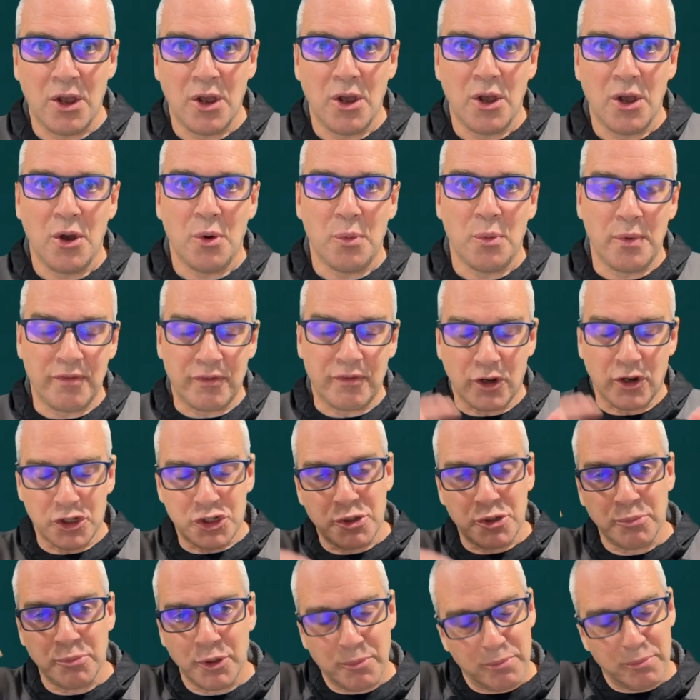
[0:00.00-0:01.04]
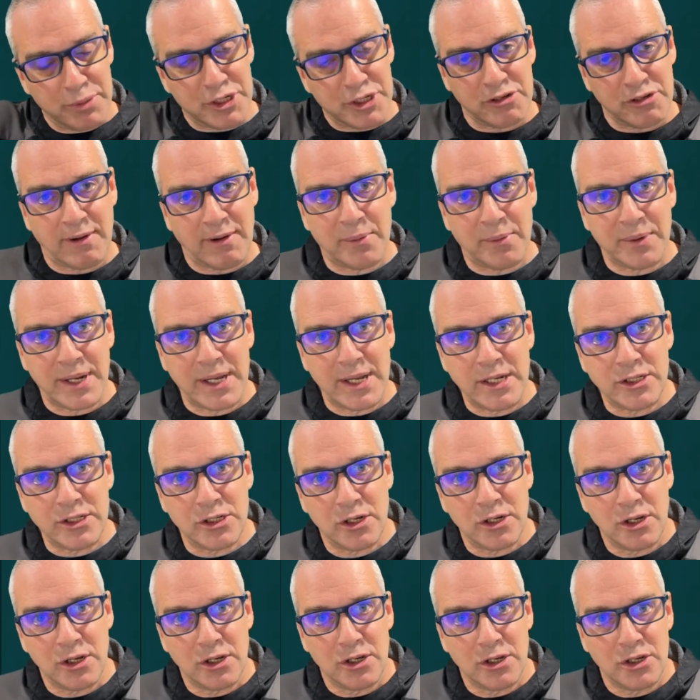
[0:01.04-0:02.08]
we've got some numbers around it,
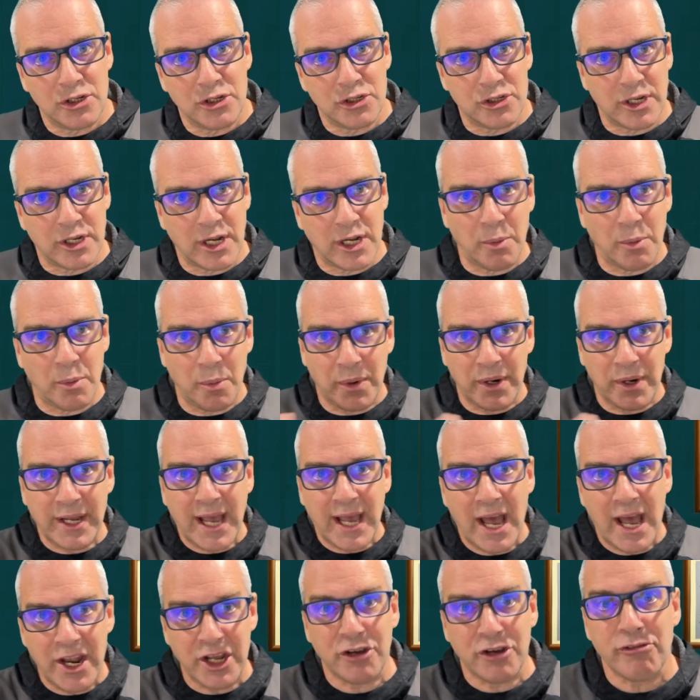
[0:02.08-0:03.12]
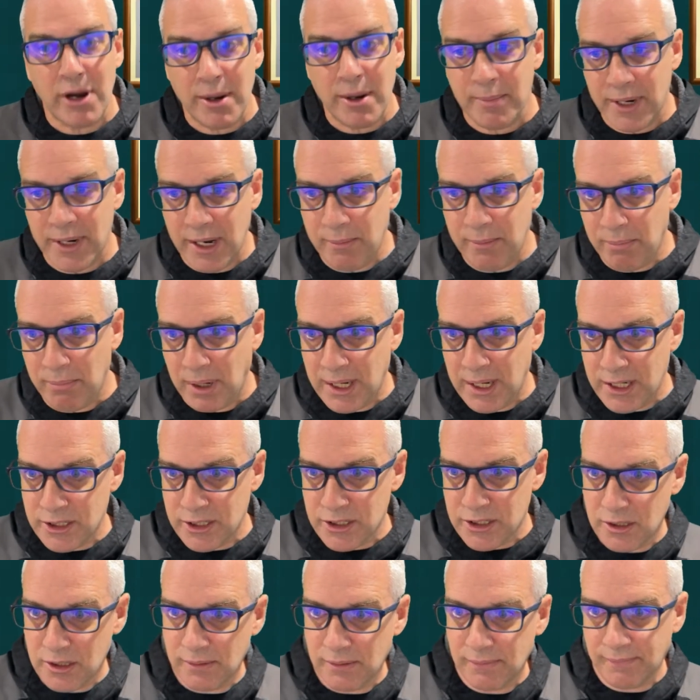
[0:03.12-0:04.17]
so now we want to get an agreement in
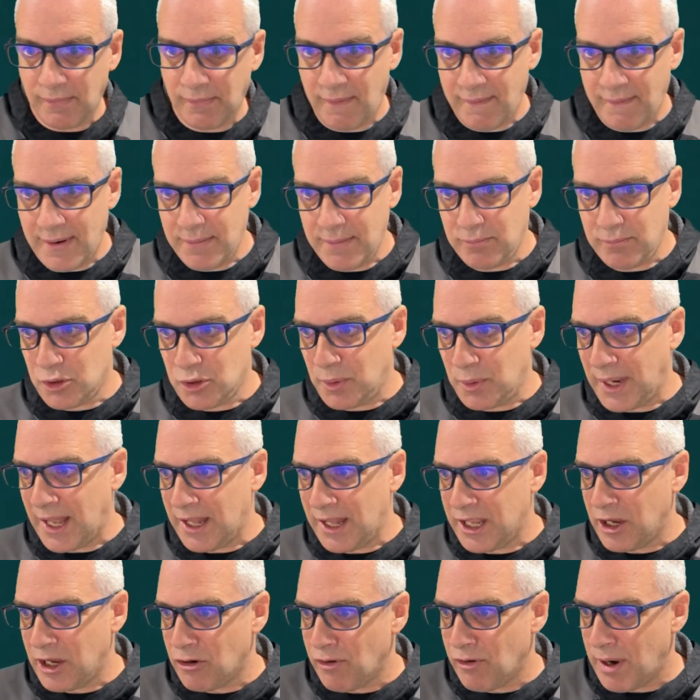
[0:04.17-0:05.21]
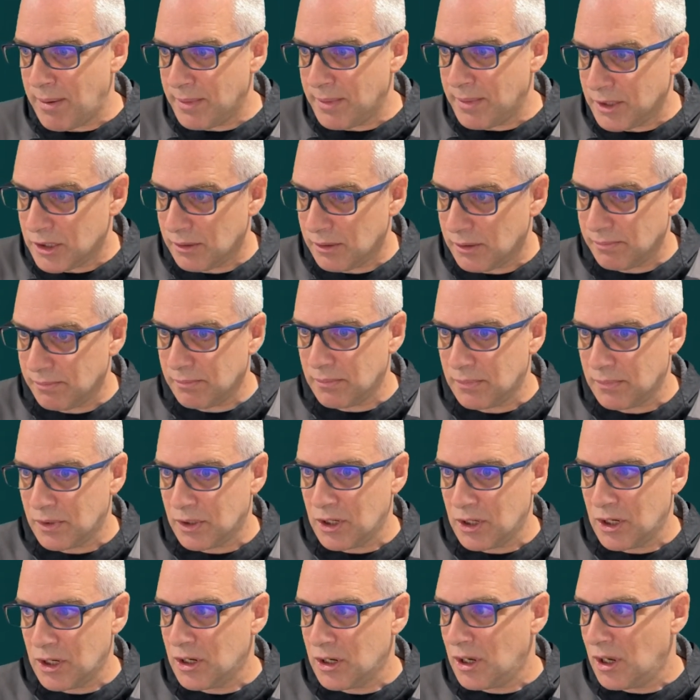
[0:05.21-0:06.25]
place. All right, so we get the agreement.
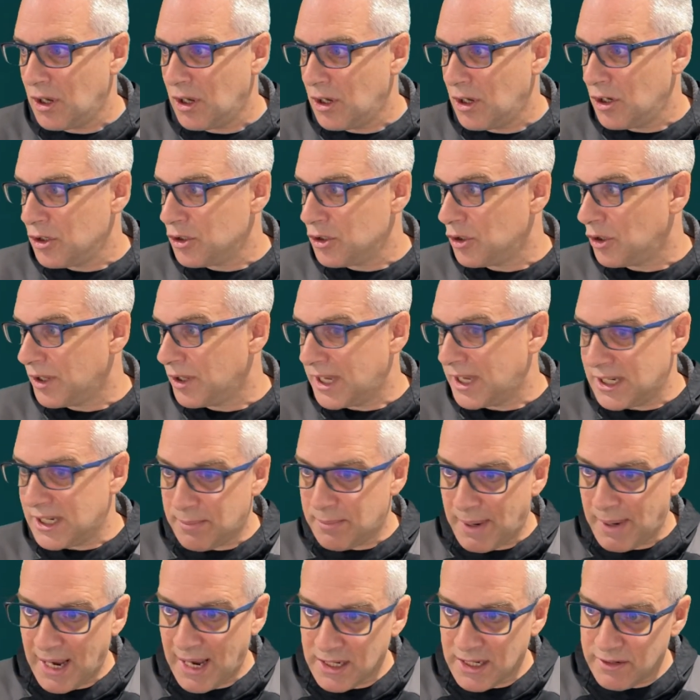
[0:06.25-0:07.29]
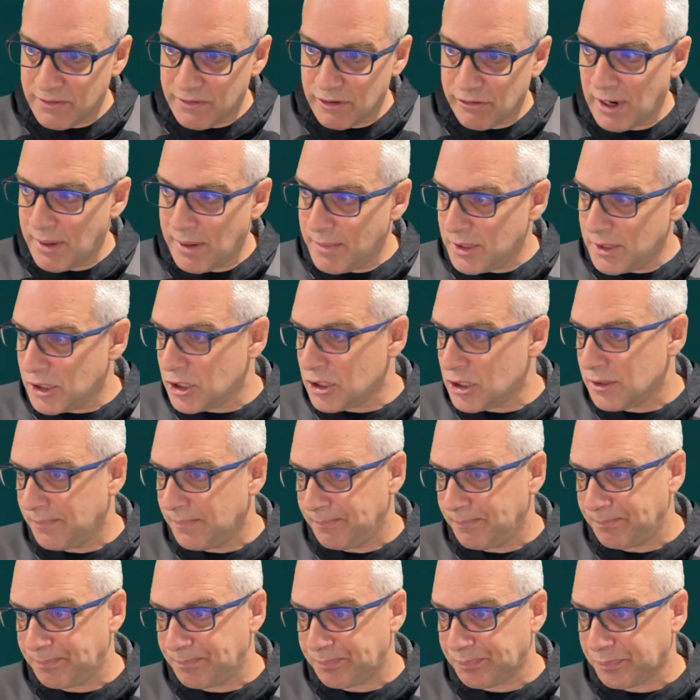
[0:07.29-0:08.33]
So these are my active agreements.
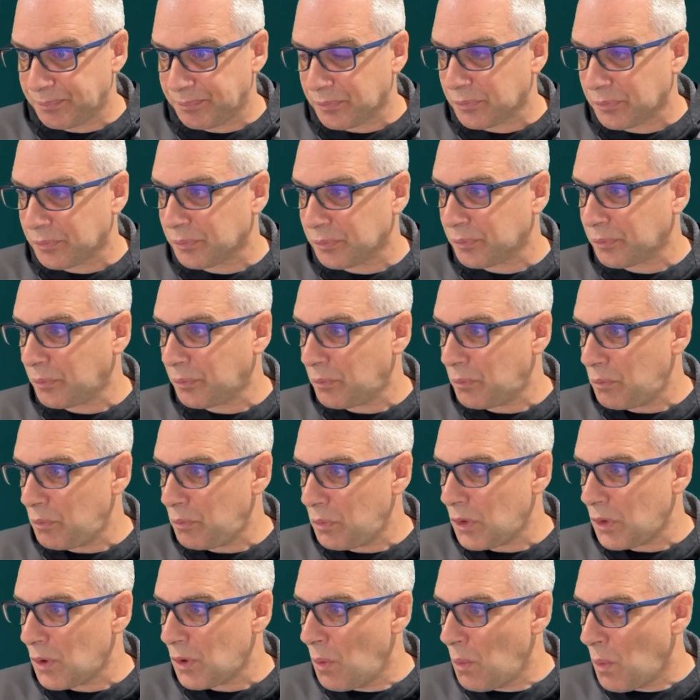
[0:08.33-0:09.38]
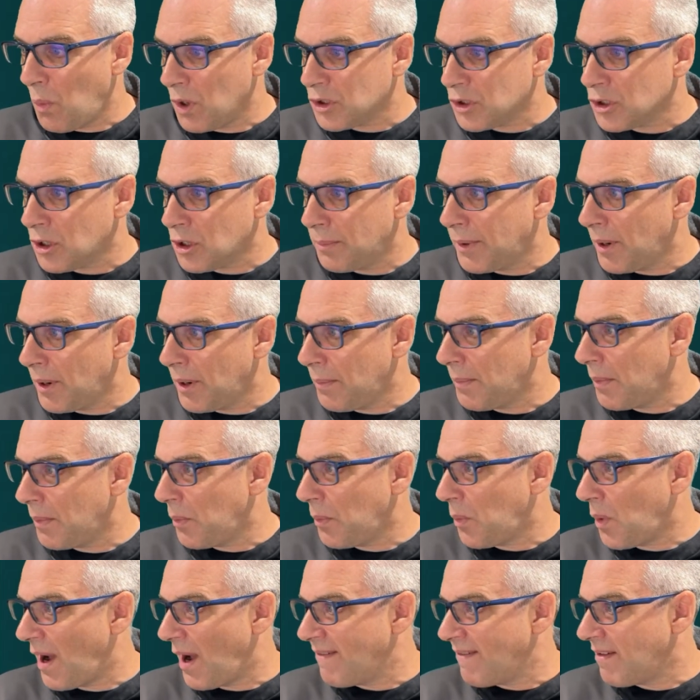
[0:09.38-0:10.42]
What's coming on?
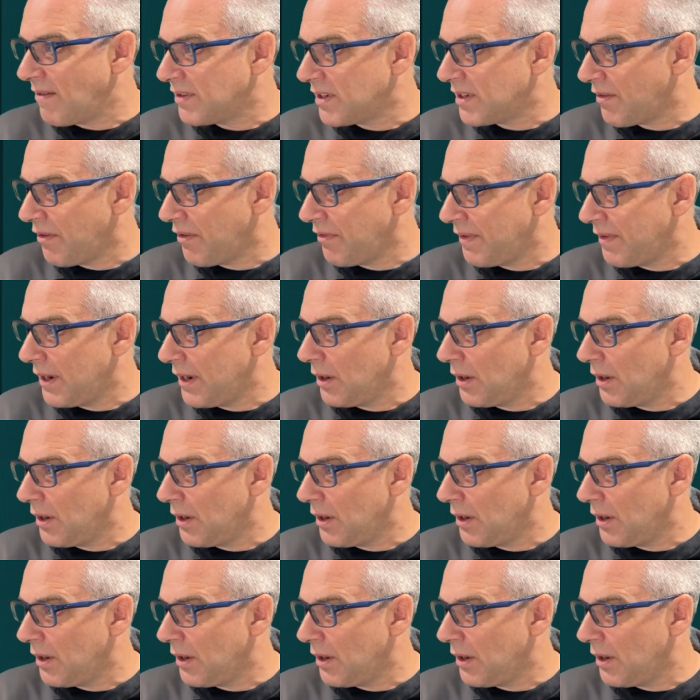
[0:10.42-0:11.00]
Where is everything?